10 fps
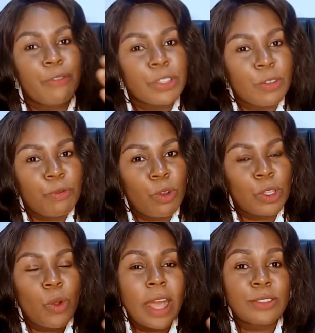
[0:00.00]
First of all,
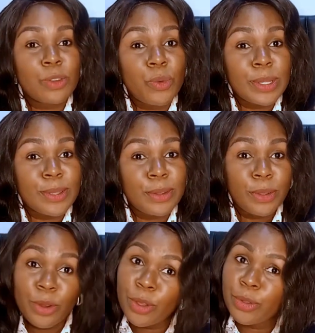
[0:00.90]
they'll ask you questions
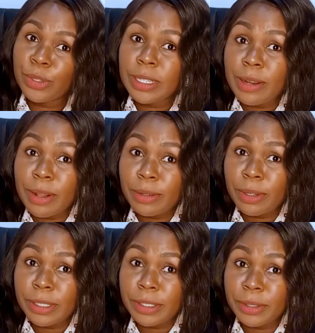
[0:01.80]
on your general
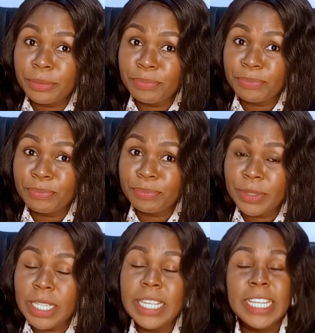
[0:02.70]
knowledge.
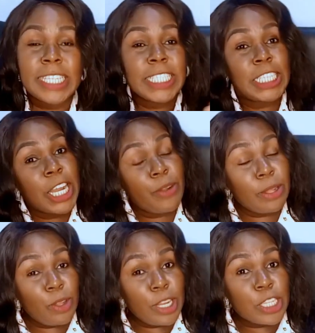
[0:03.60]

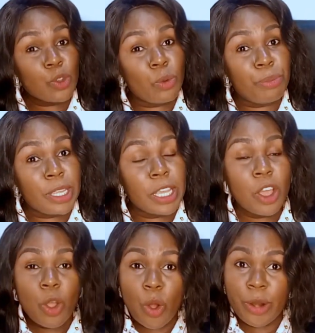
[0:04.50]
General knowledge could be
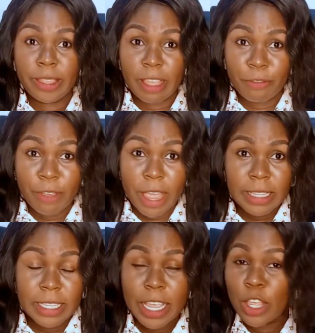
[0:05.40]
current
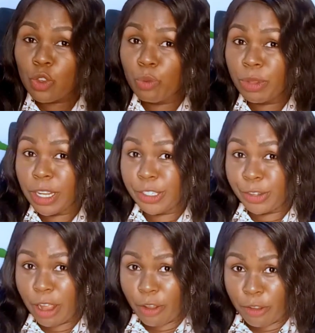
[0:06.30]
affairs, it could be
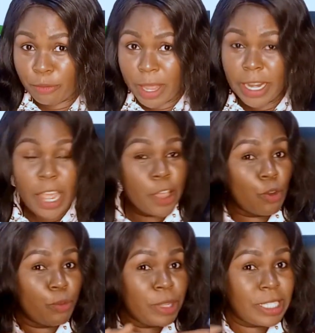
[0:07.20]
Nigerian government,
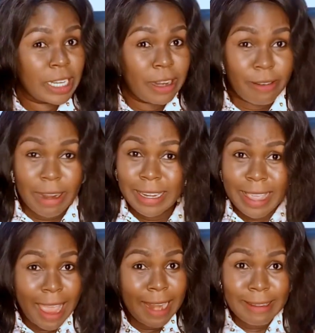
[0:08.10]
it could be
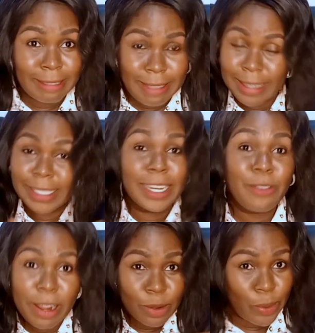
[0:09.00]
generally anything,
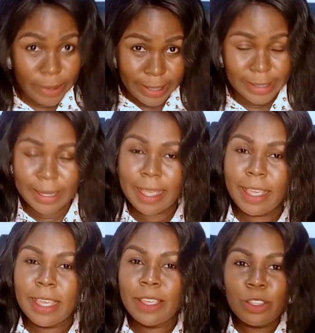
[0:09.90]
general knowledge.
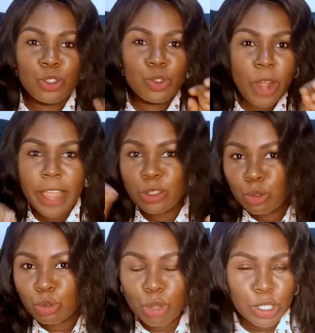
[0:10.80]
Try to
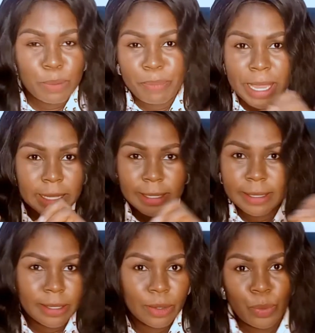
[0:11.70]
touch
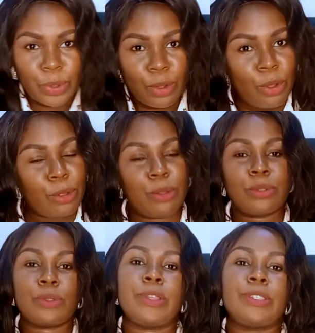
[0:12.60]
base with all
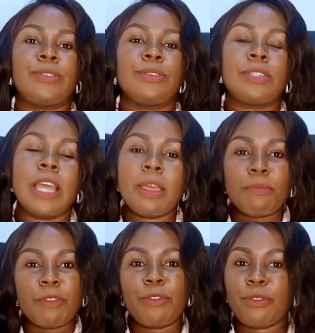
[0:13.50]
those questions
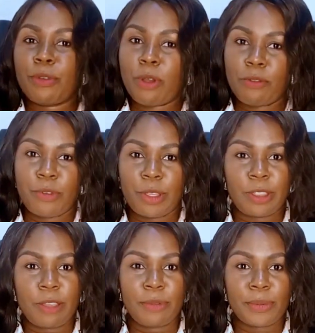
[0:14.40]
before you come for
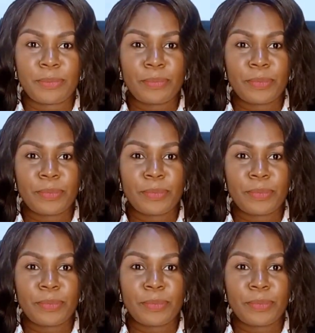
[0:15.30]
interview.